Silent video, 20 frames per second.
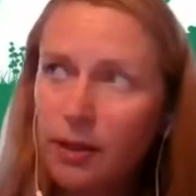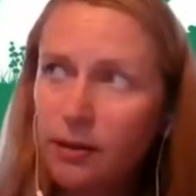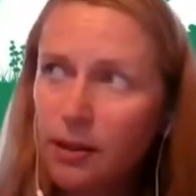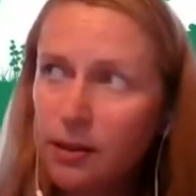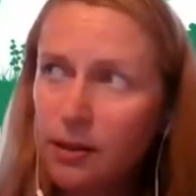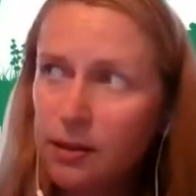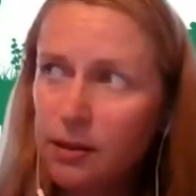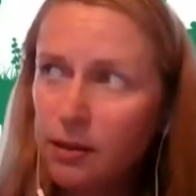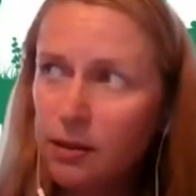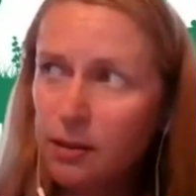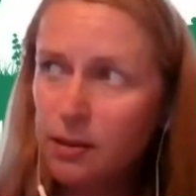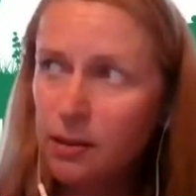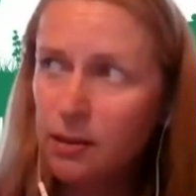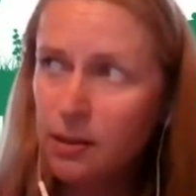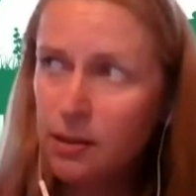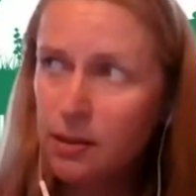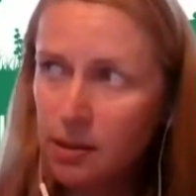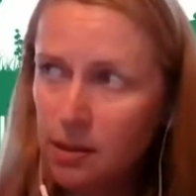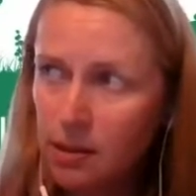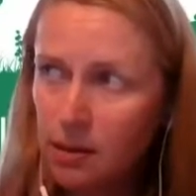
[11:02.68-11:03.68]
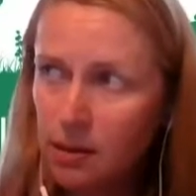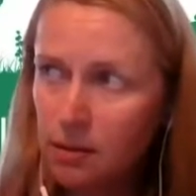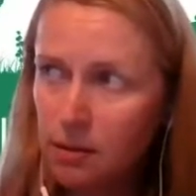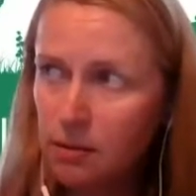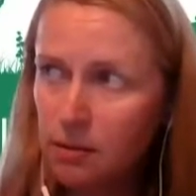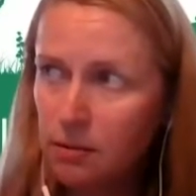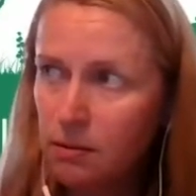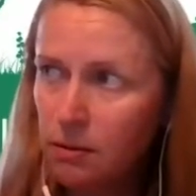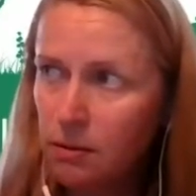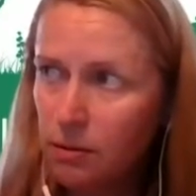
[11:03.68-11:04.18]
and then the
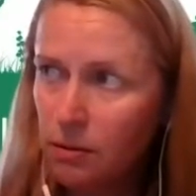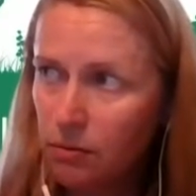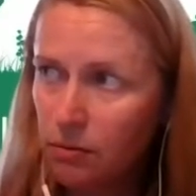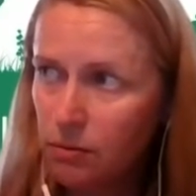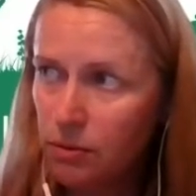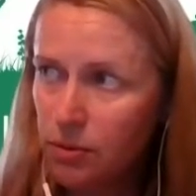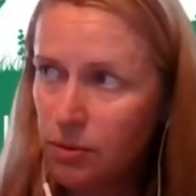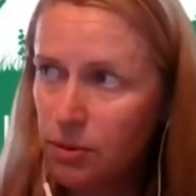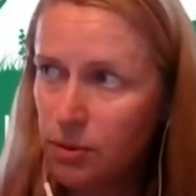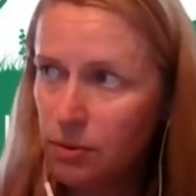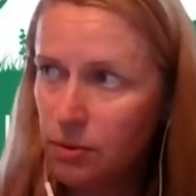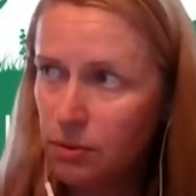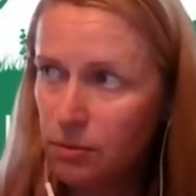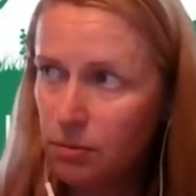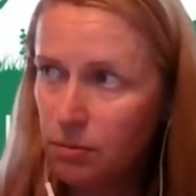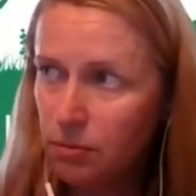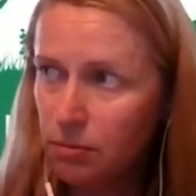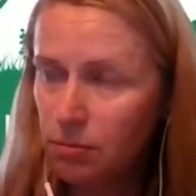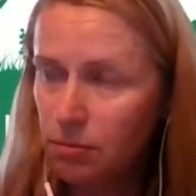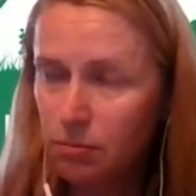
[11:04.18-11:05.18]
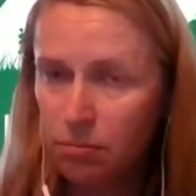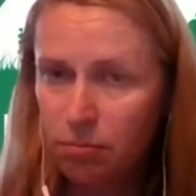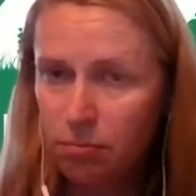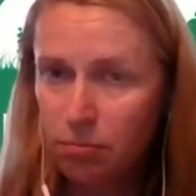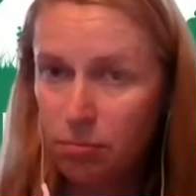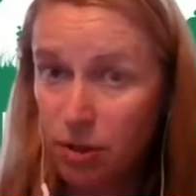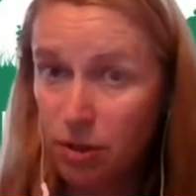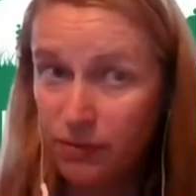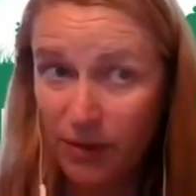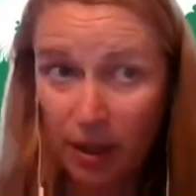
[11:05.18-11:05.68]
seeds that you're also
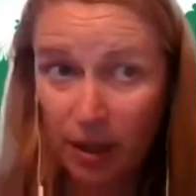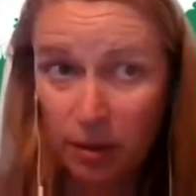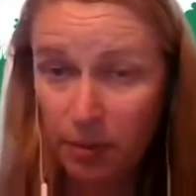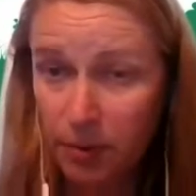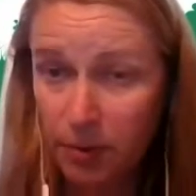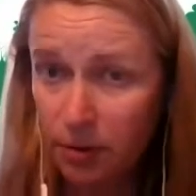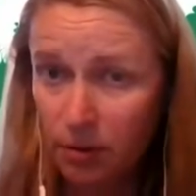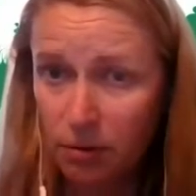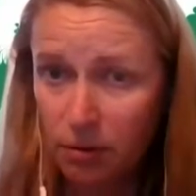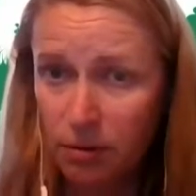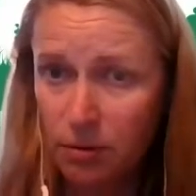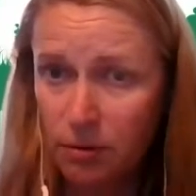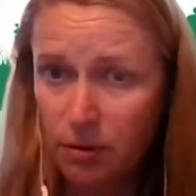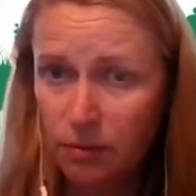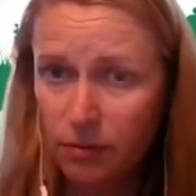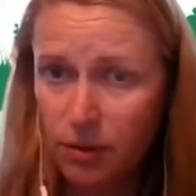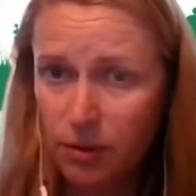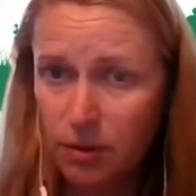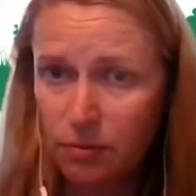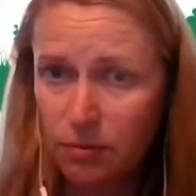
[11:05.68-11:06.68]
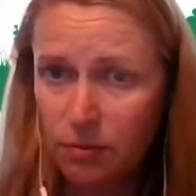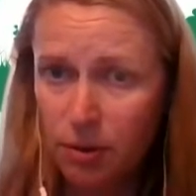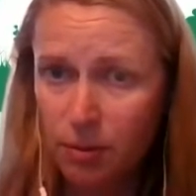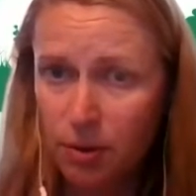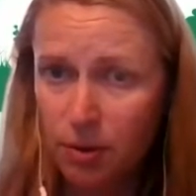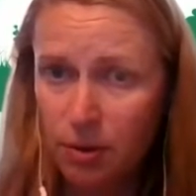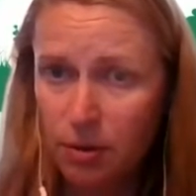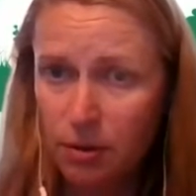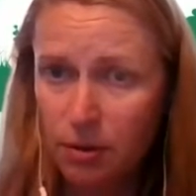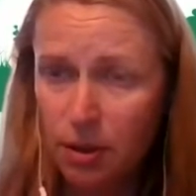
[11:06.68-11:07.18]
developing, I don't know if that's the right
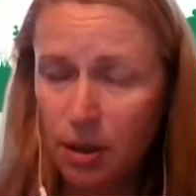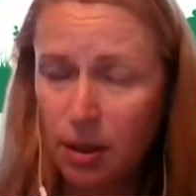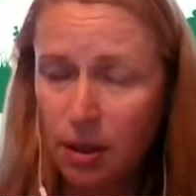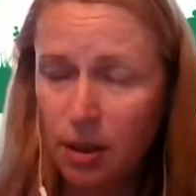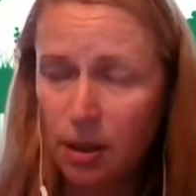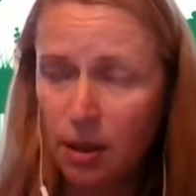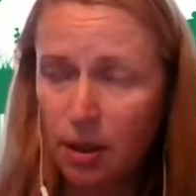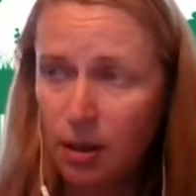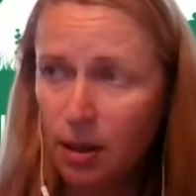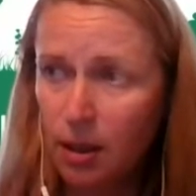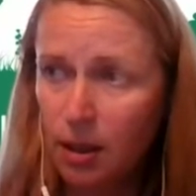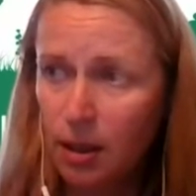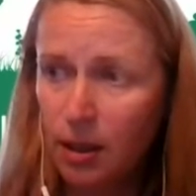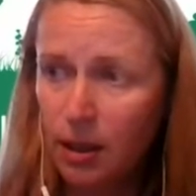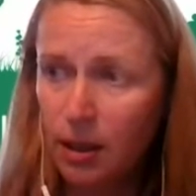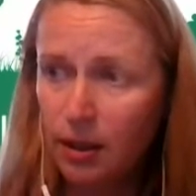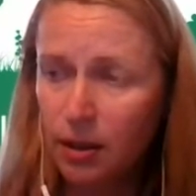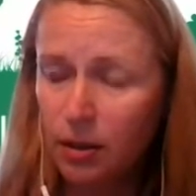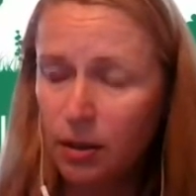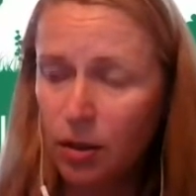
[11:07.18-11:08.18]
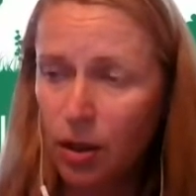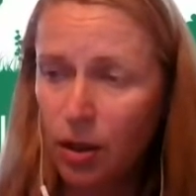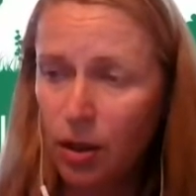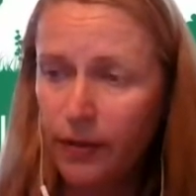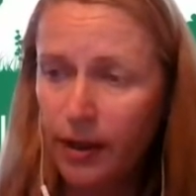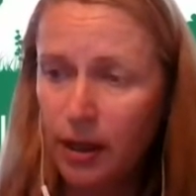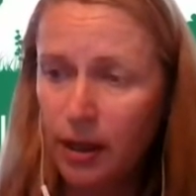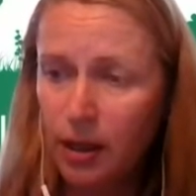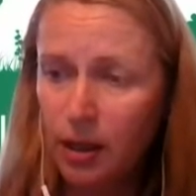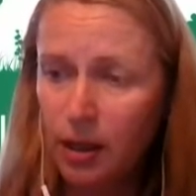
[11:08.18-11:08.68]
word, like, are
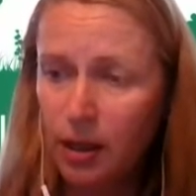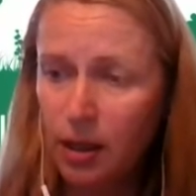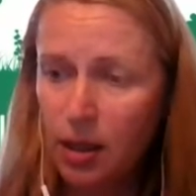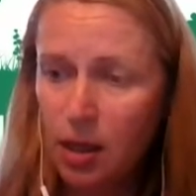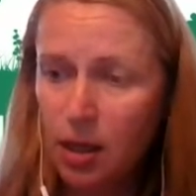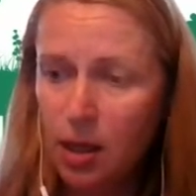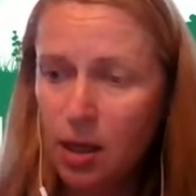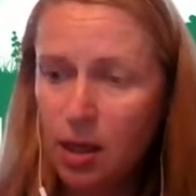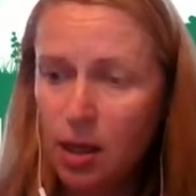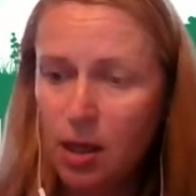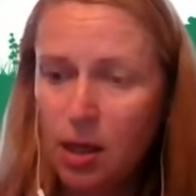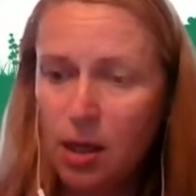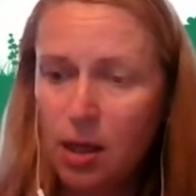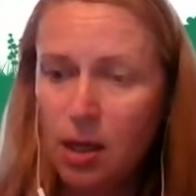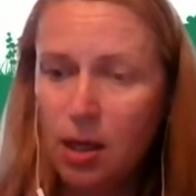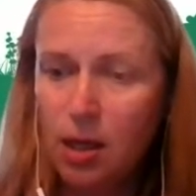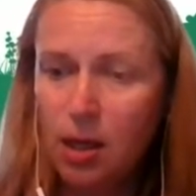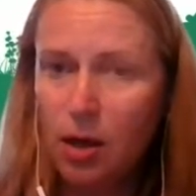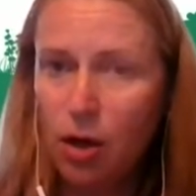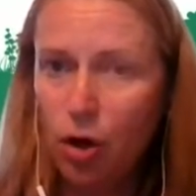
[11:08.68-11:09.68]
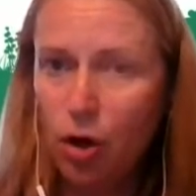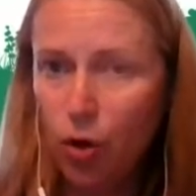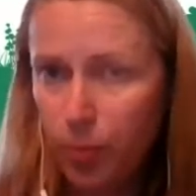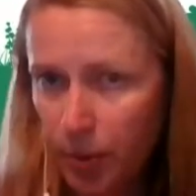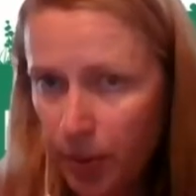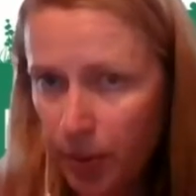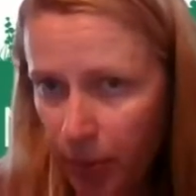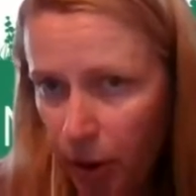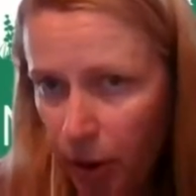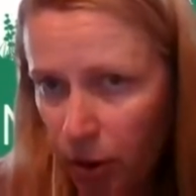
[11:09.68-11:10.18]
they
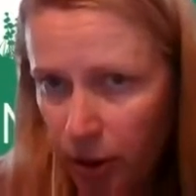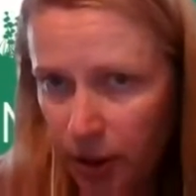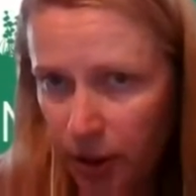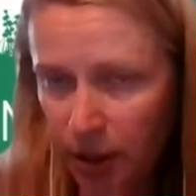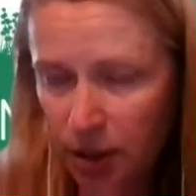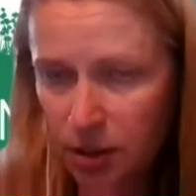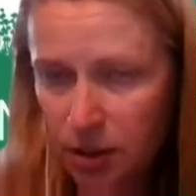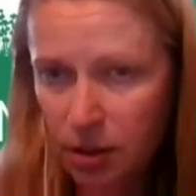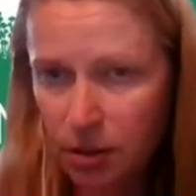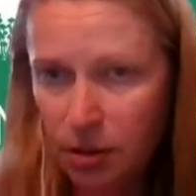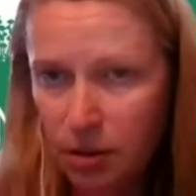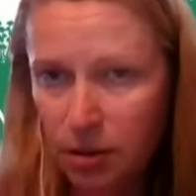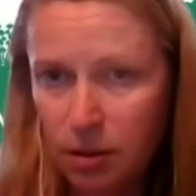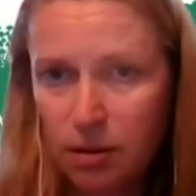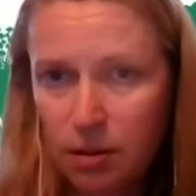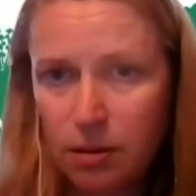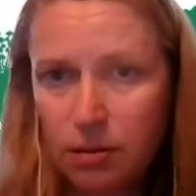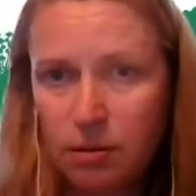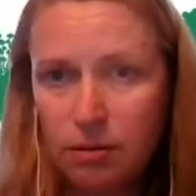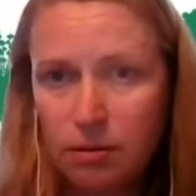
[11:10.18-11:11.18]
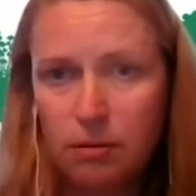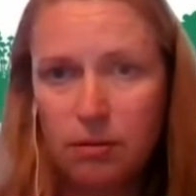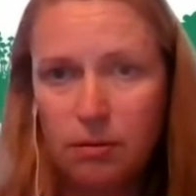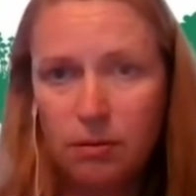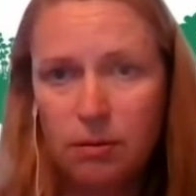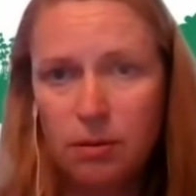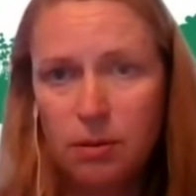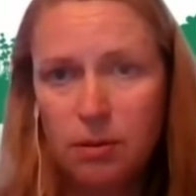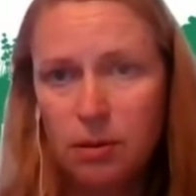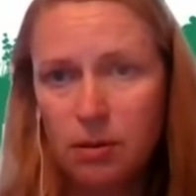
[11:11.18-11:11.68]
open pollinated,
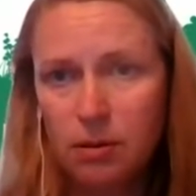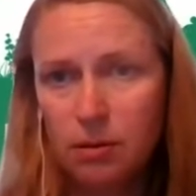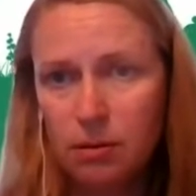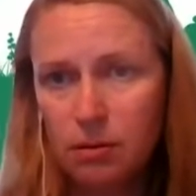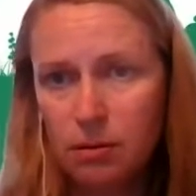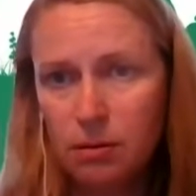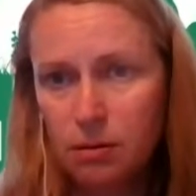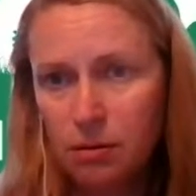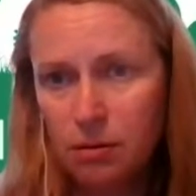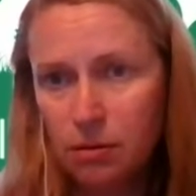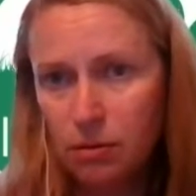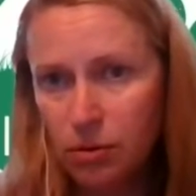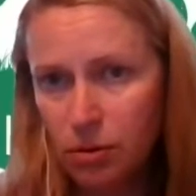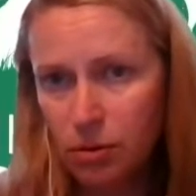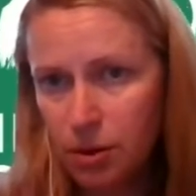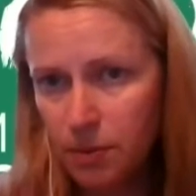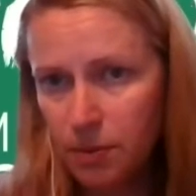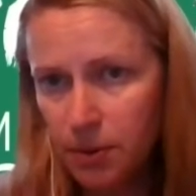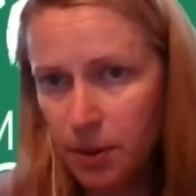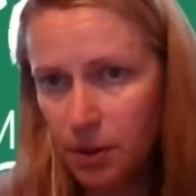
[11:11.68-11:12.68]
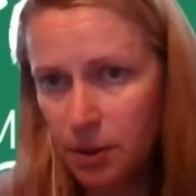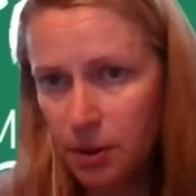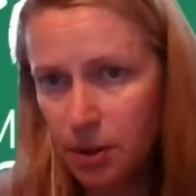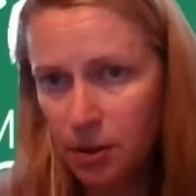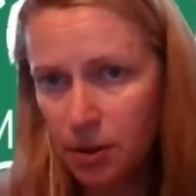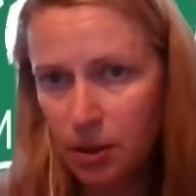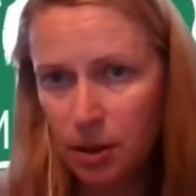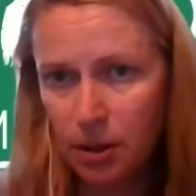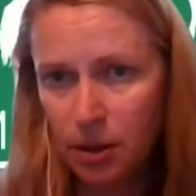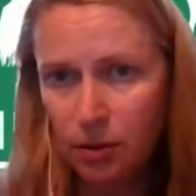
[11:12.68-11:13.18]
or is it cross
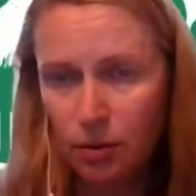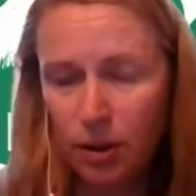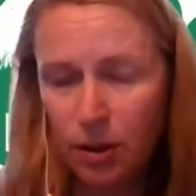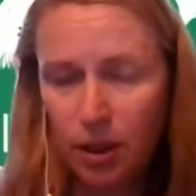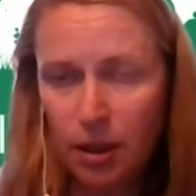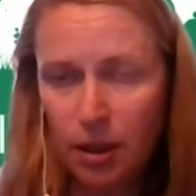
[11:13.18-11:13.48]
pollinated, like,